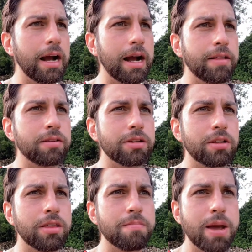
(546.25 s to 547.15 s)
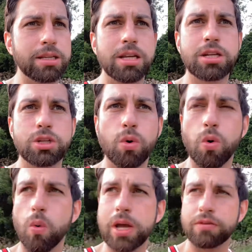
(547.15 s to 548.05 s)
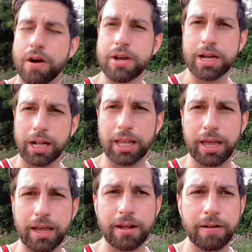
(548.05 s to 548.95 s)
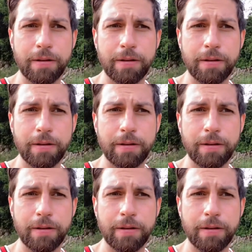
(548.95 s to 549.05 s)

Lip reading: And the message is always very clear.